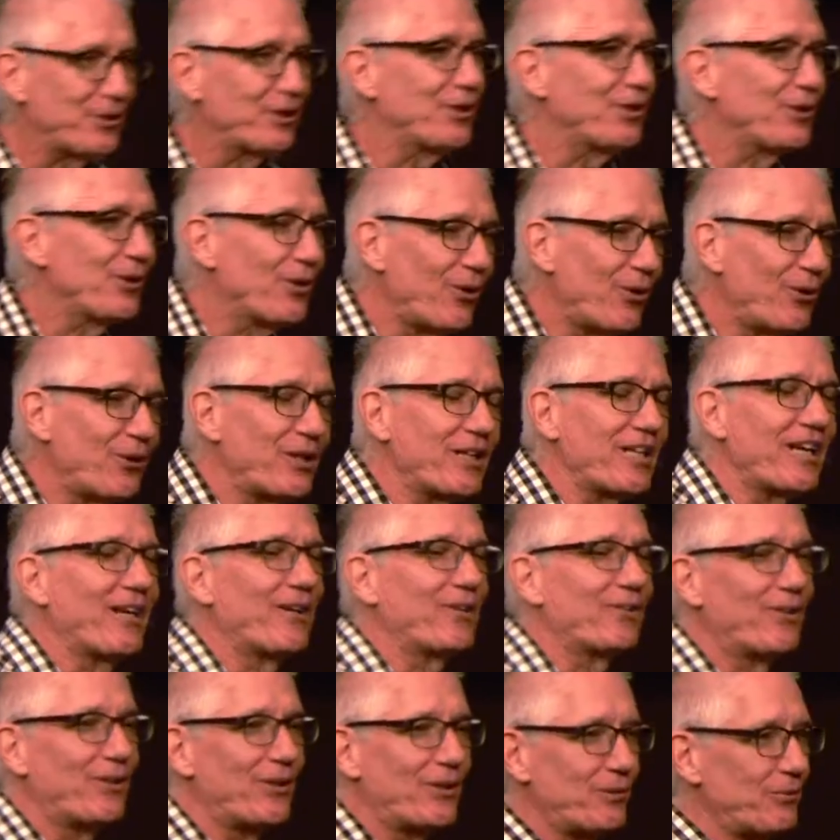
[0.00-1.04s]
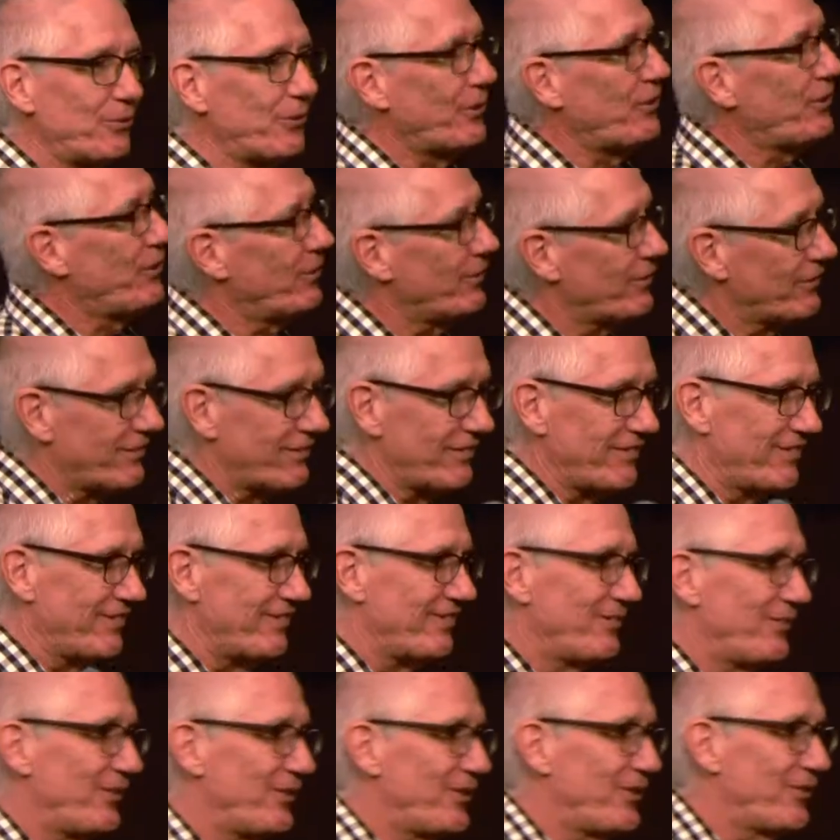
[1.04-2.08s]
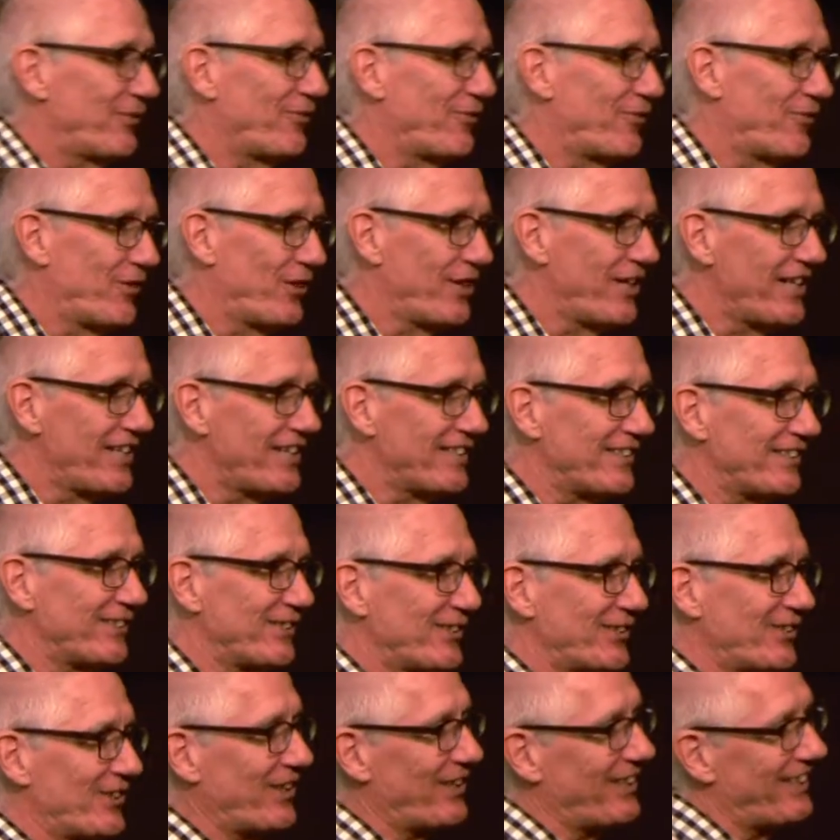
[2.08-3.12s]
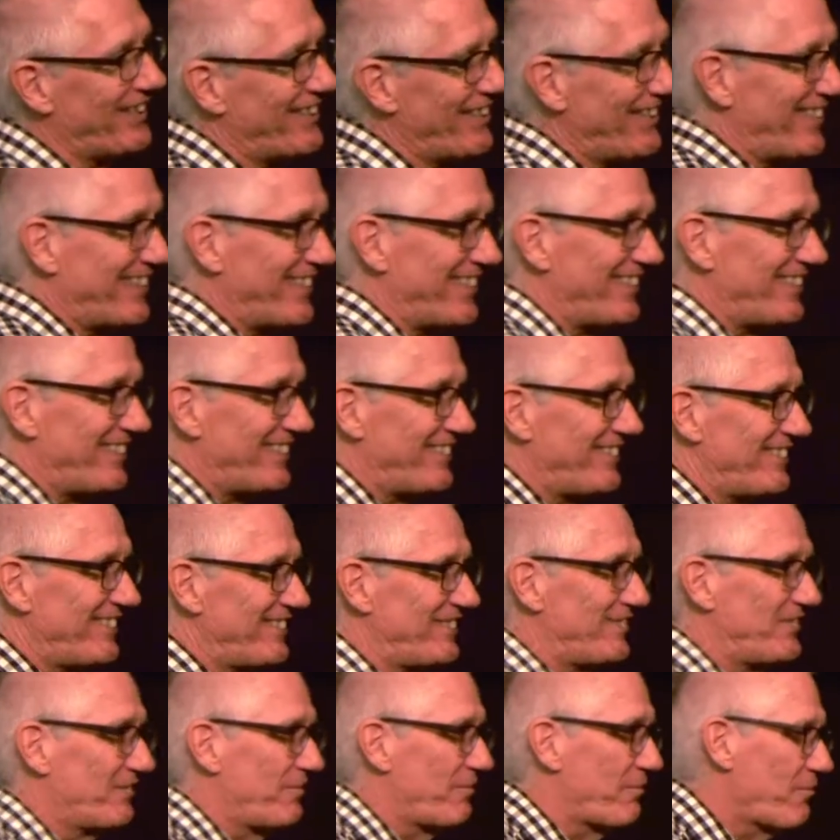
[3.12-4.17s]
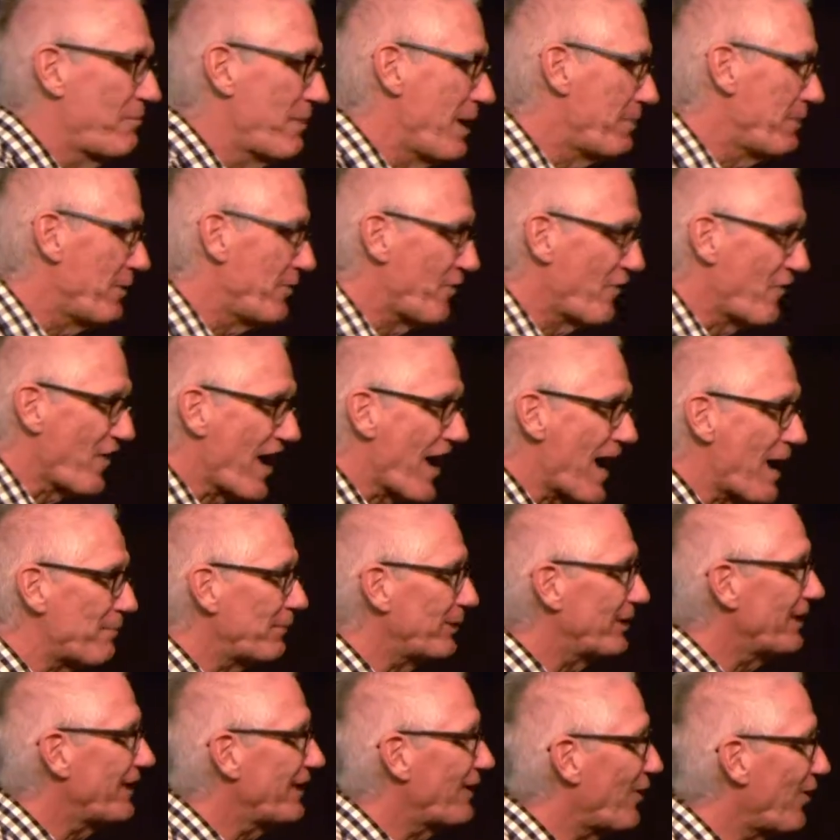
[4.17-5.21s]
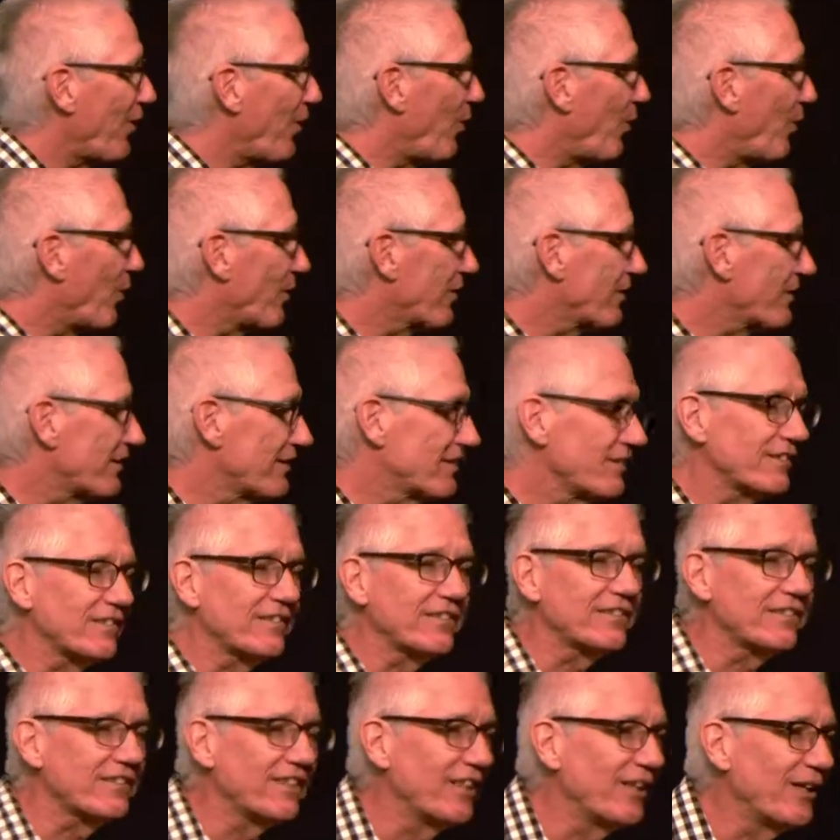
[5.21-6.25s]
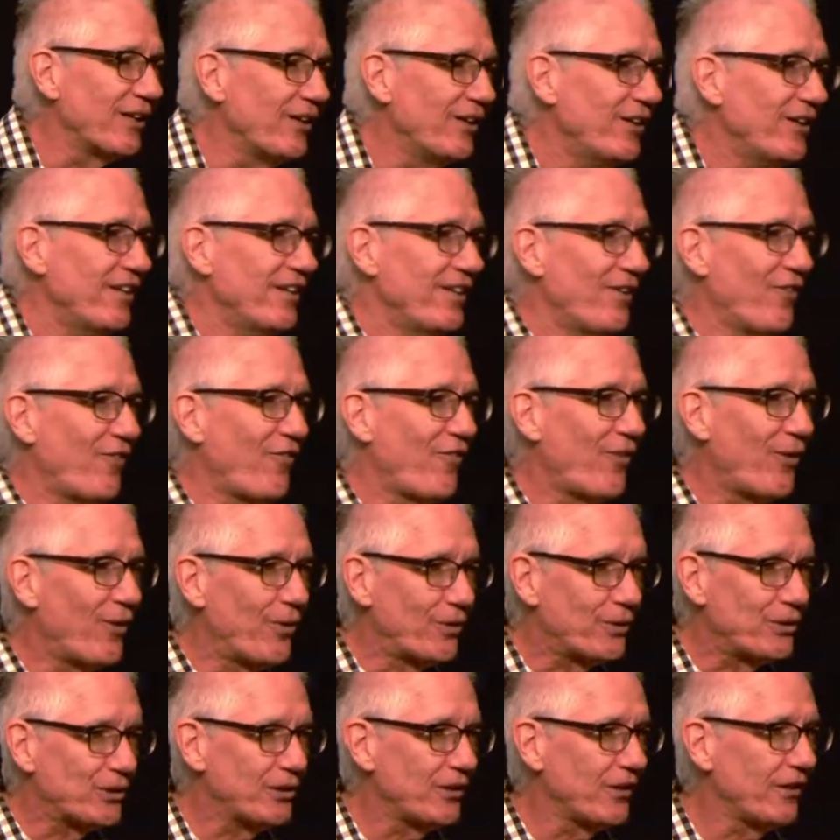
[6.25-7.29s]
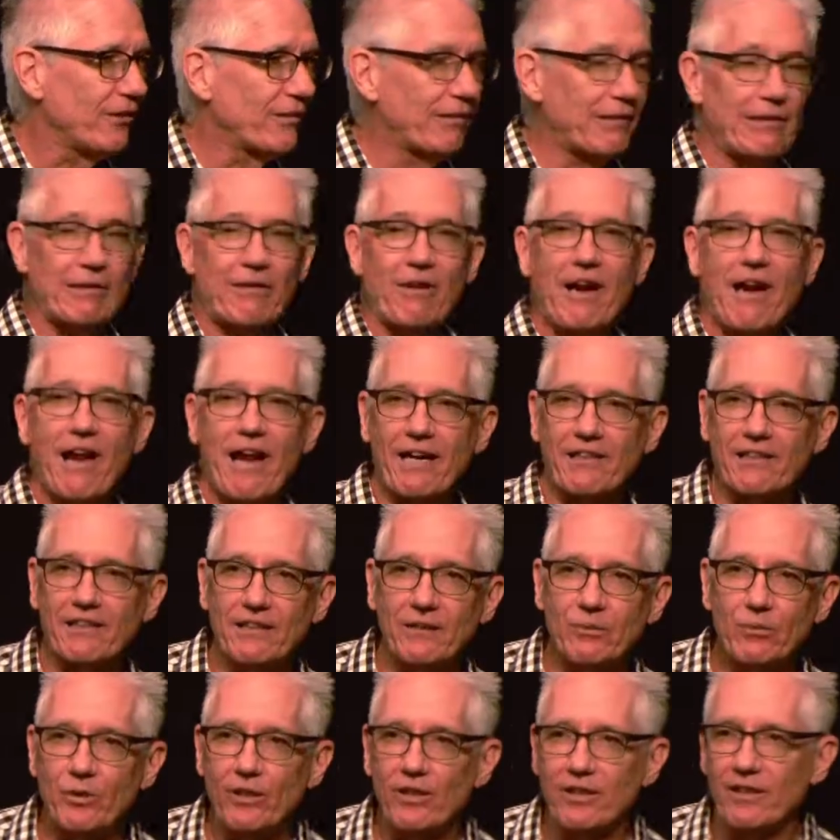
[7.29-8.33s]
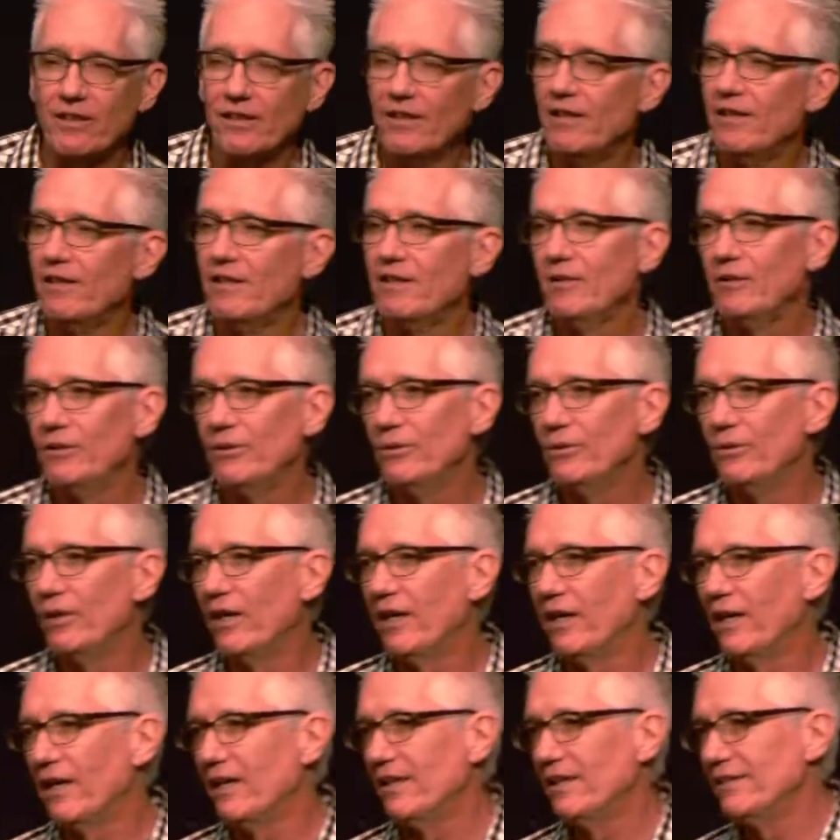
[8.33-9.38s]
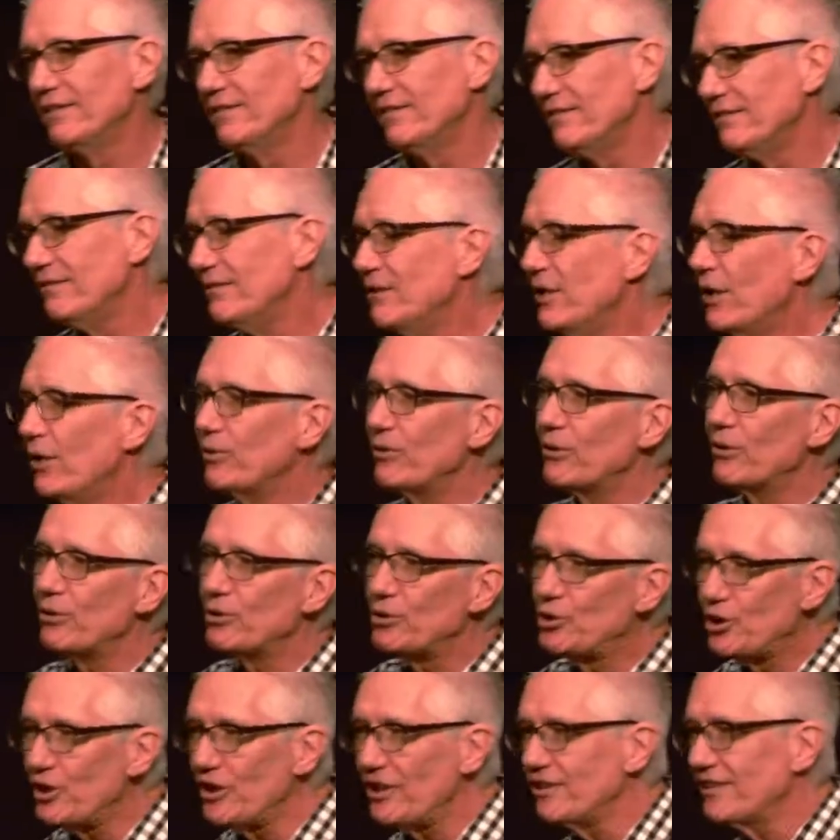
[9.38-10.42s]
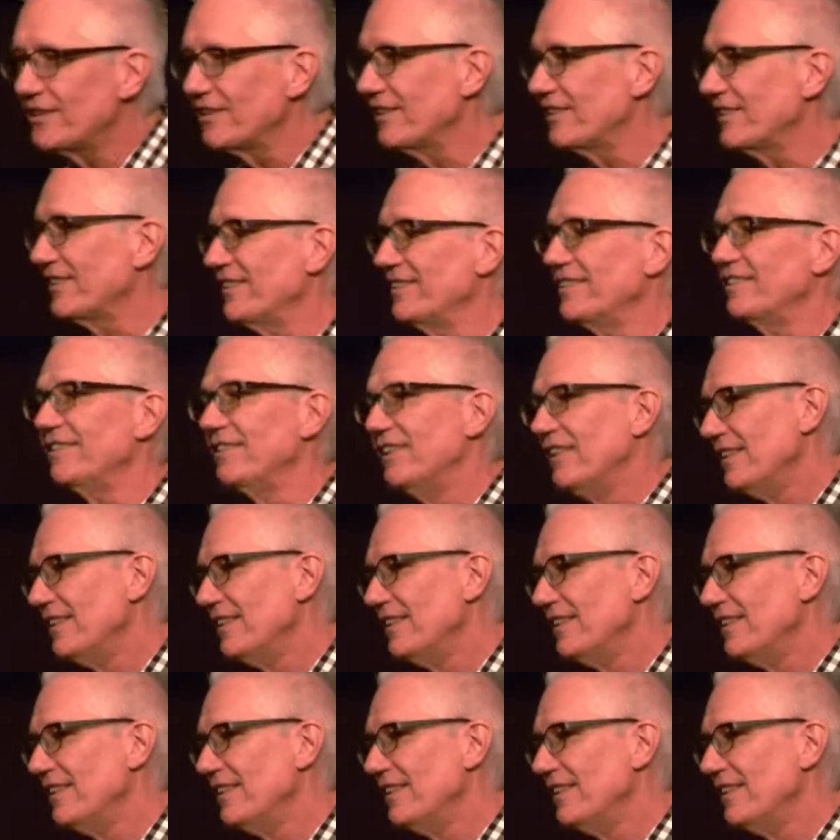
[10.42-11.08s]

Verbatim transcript: it going out there with your, with your friends, uh, maybe family, coworkers, the folks that you're interacting with who uh, don't know Jesus and